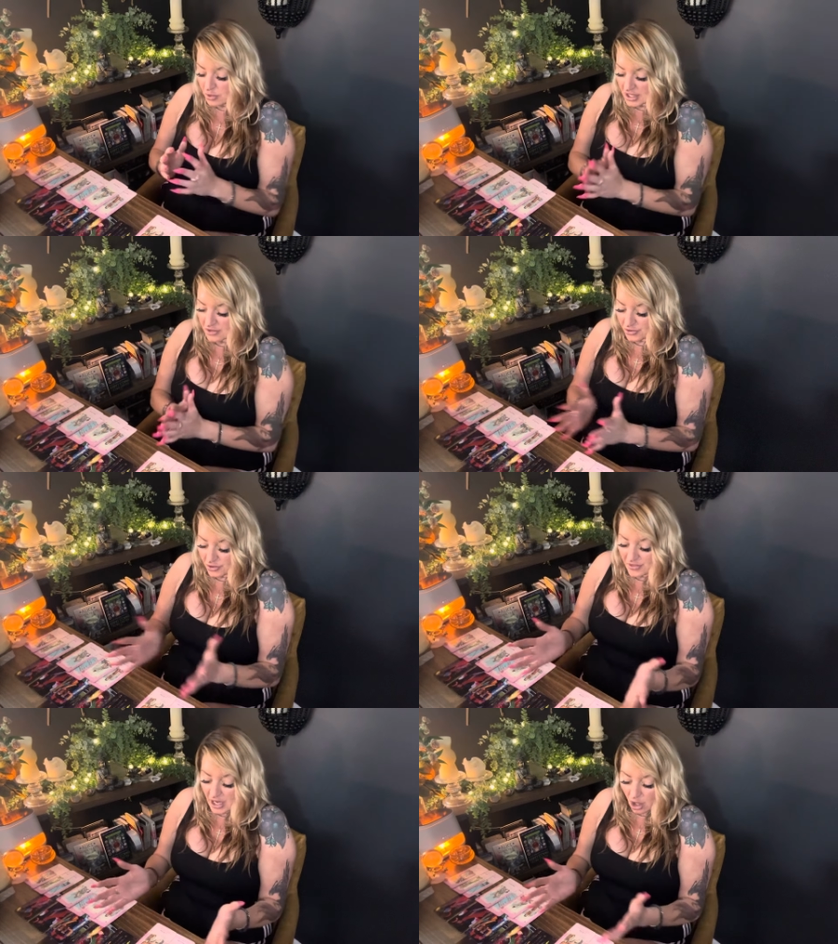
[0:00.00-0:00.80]
Either
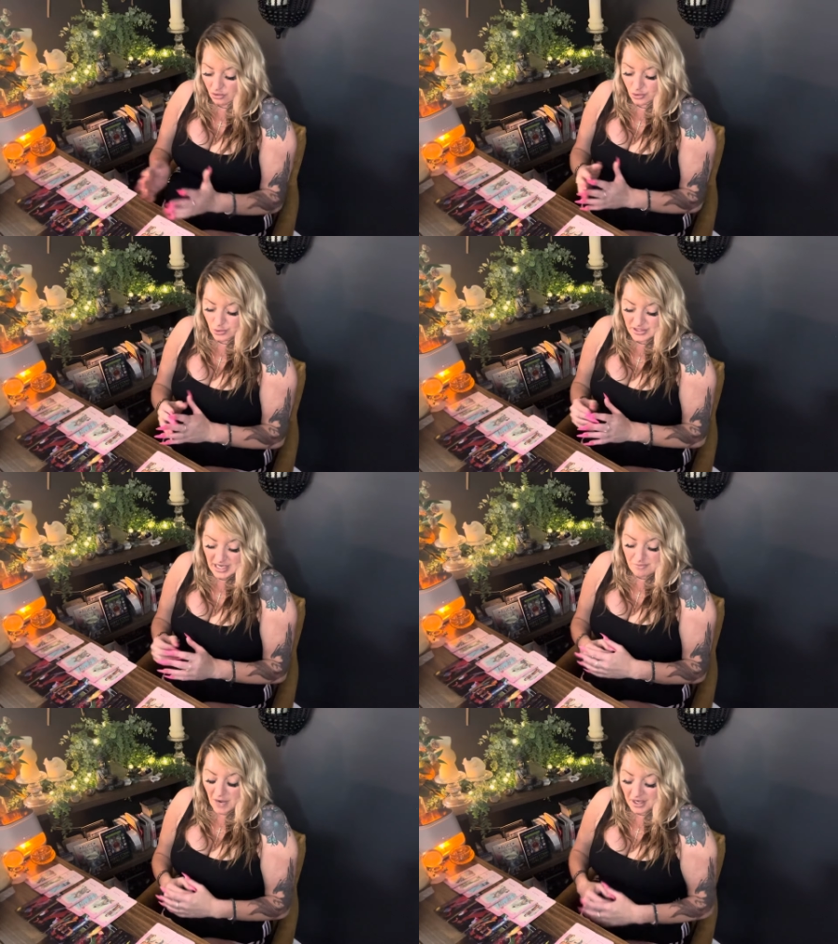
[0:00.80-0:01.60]
they are
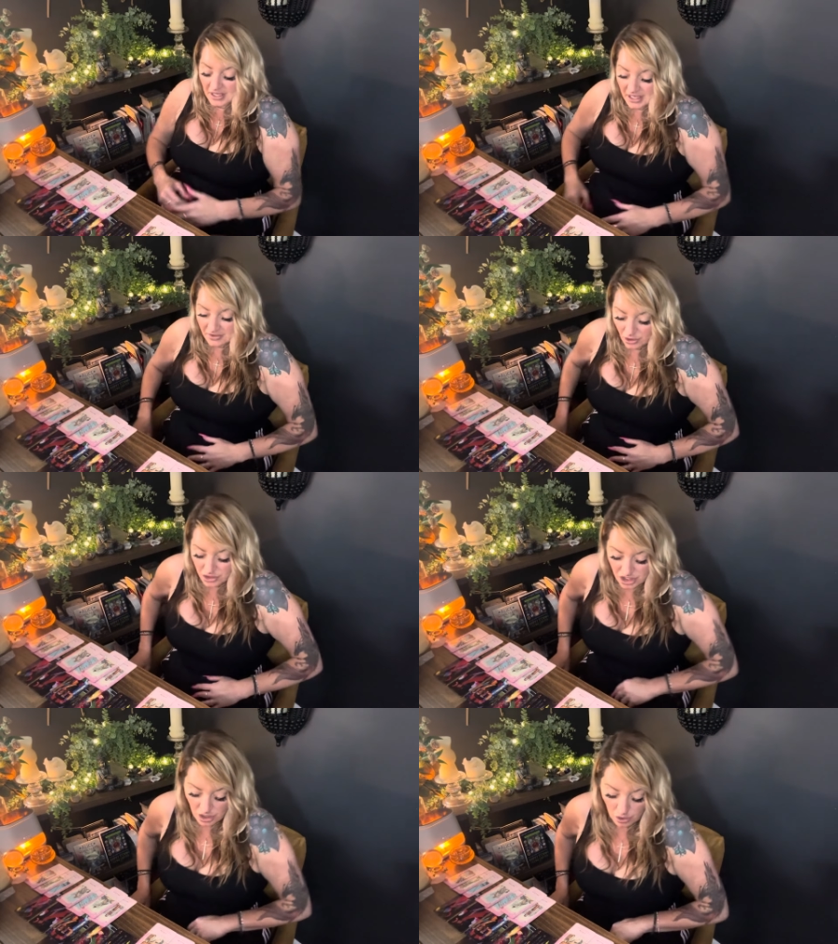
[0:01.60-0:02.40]
losing money, their
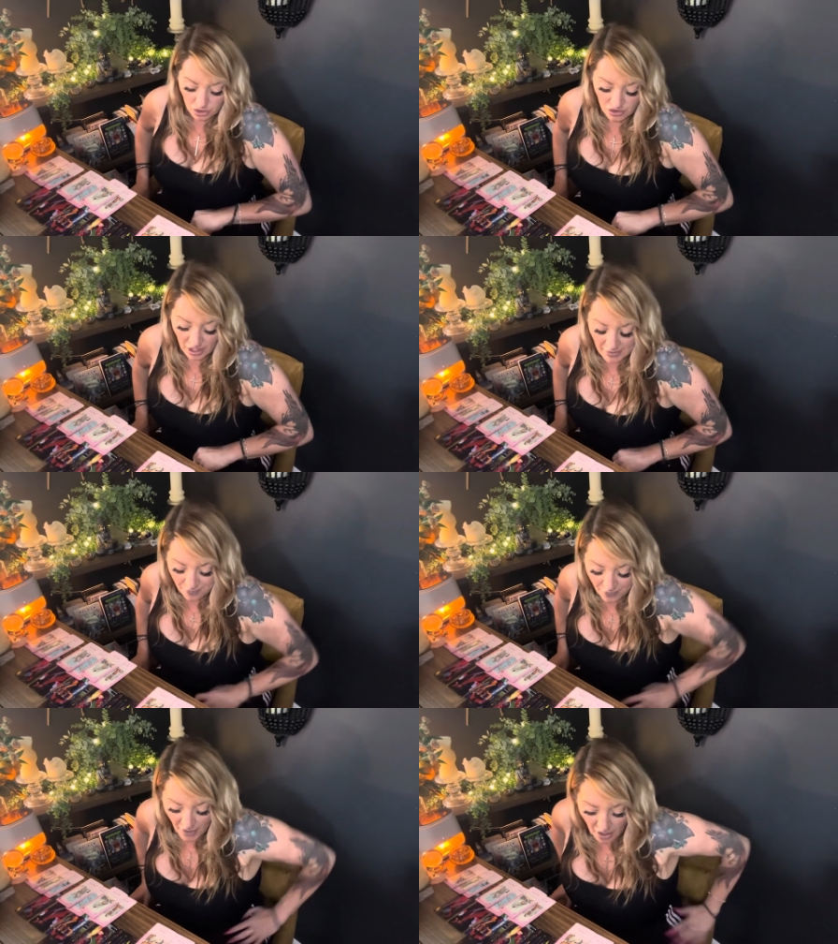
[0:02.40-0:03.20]

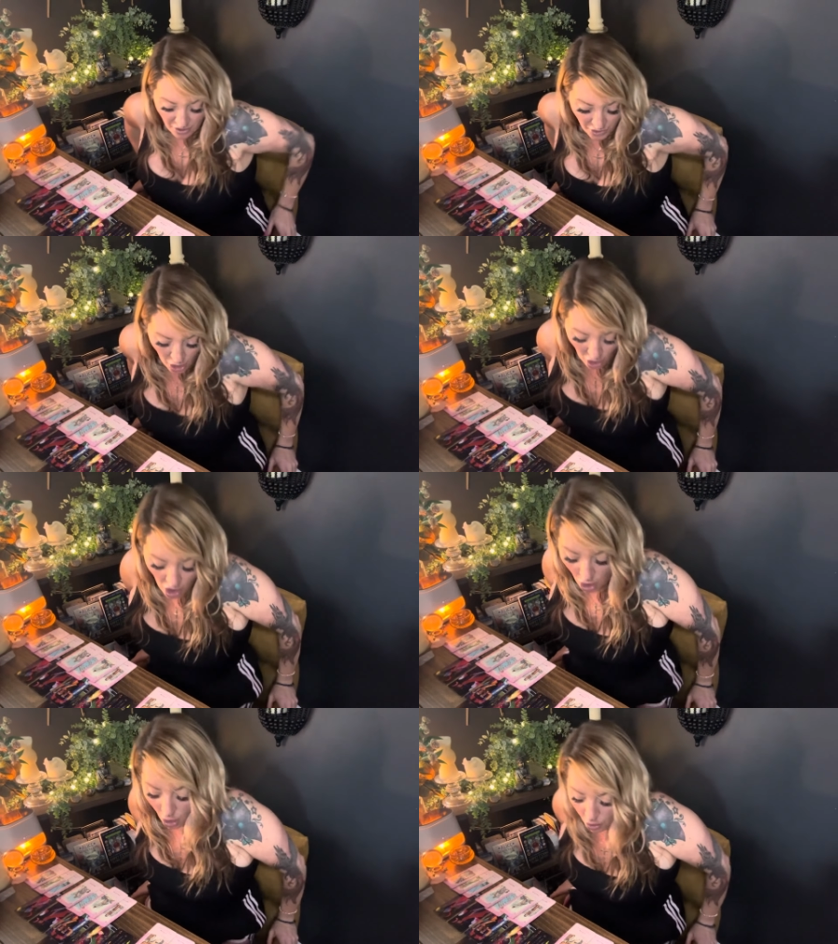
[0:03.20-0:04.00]
children, their
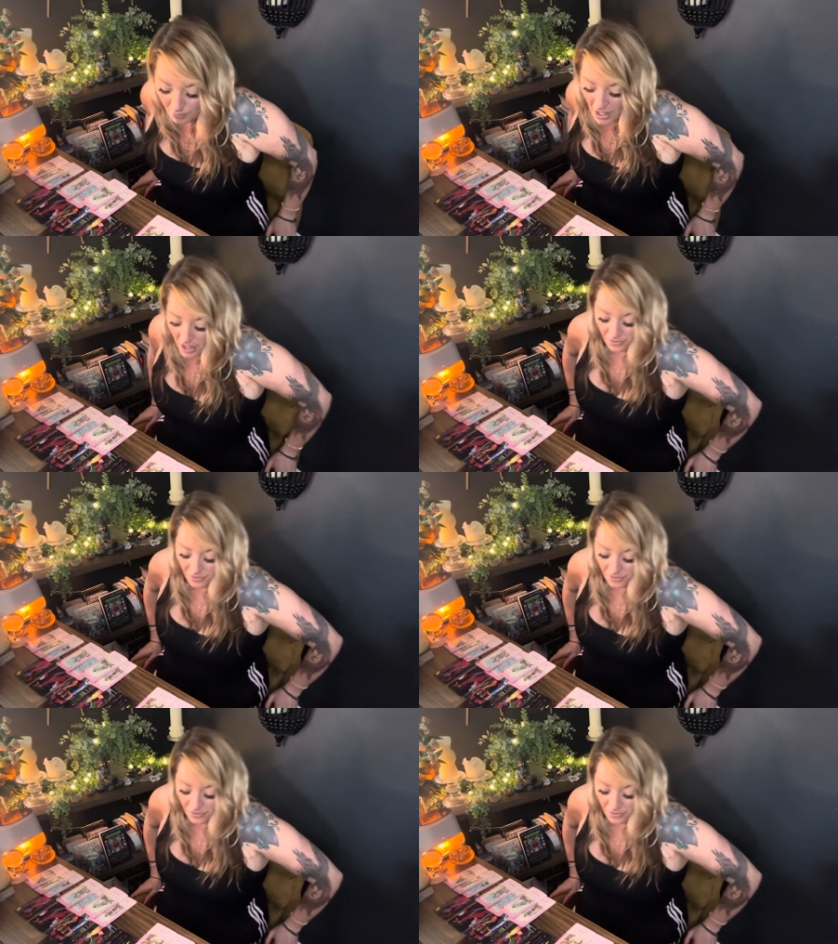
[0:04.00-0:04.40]
home.